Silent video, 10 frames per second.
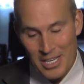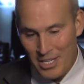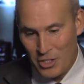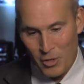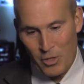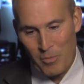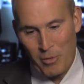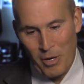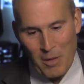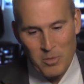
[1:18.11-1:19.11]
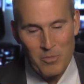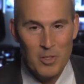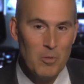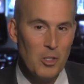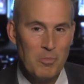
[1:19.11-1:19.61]
So the problem
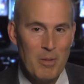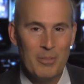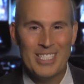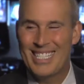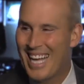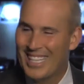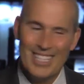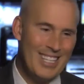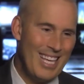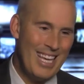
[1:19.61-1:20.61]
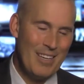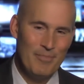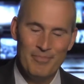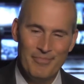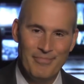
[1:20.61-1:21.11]
for most people is not that they
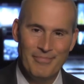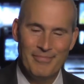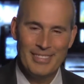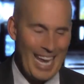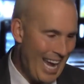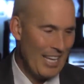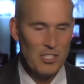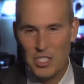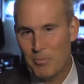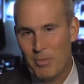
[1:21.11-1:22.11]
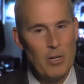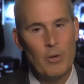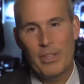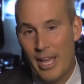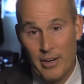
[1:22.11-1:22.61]
can't speak
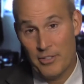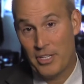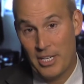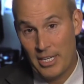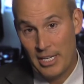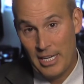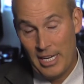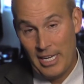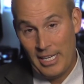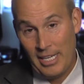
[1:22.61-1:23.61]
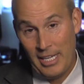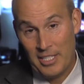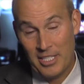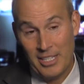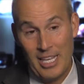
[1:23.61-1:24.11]
with energy.
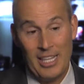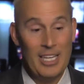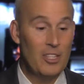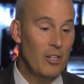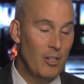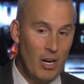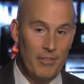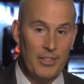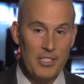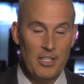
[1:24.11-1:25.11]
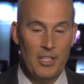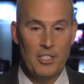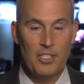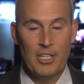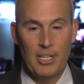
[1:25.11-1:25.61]
It's that they let their
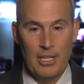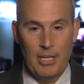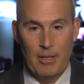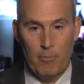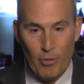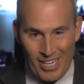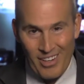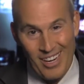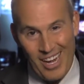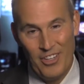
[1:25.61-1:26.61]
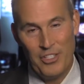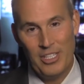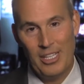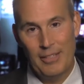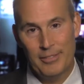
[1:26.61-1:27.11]
nervousness bring their energy
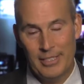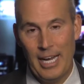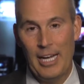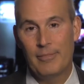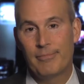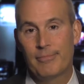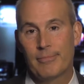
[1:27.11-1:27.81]
level down.